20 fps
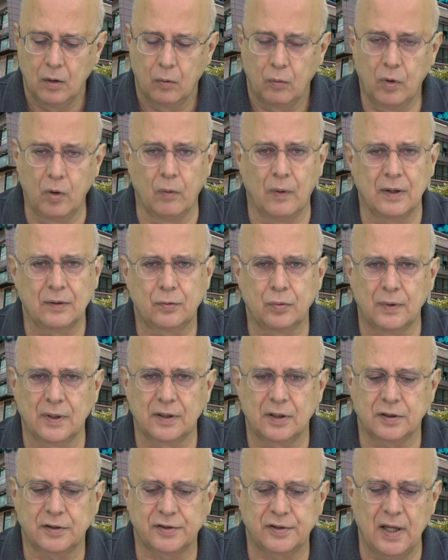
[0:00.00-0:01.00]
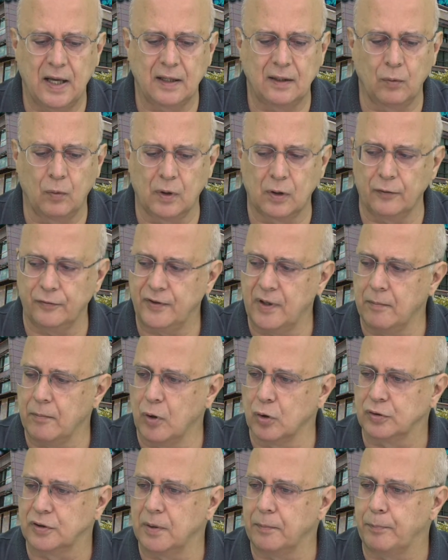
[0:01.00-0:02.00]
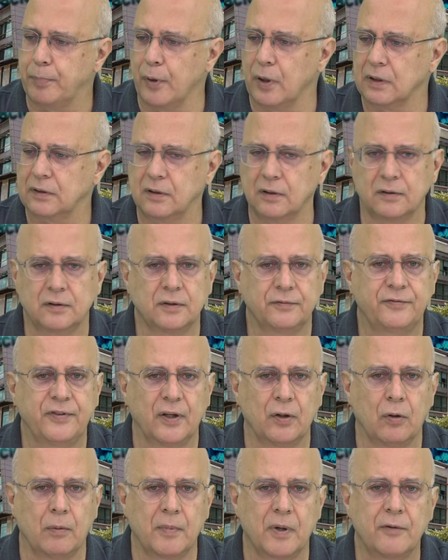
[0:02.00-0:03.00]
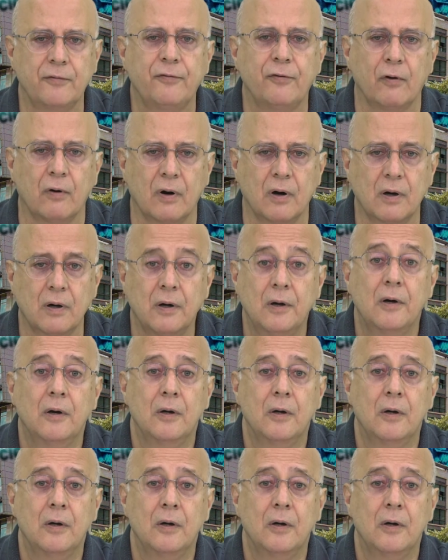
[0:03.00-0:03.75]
We want to understand one of the most important phenomena for